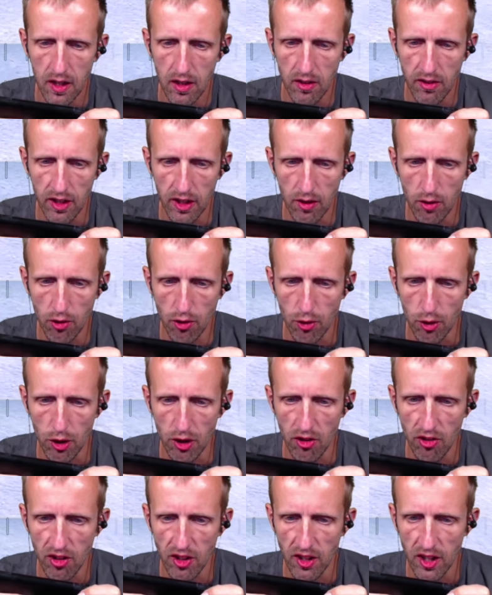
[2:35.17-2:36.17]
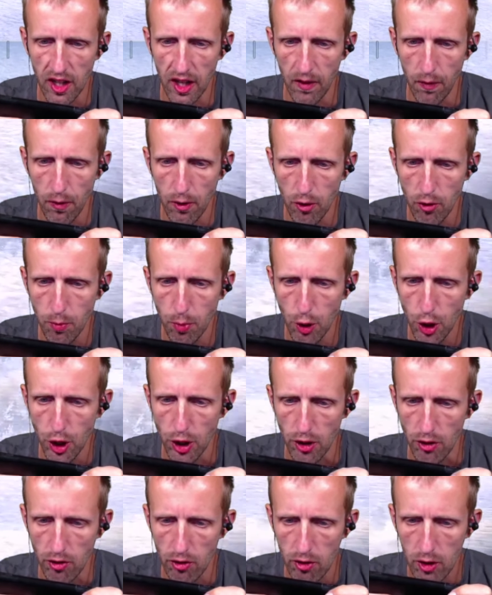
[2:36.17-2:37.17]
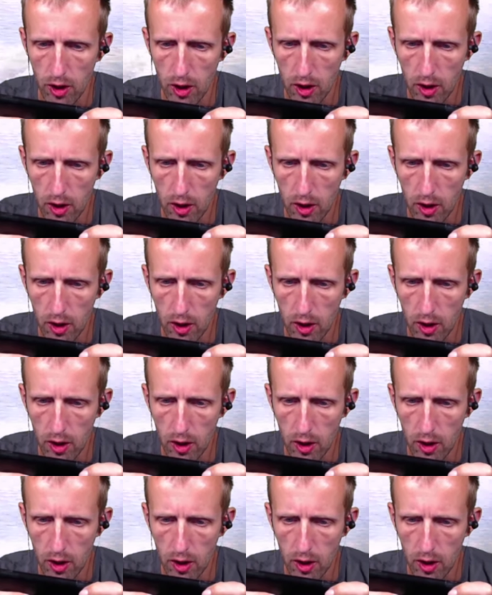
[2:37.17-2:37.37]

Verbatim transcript: tank destroyer sitting in those bushes.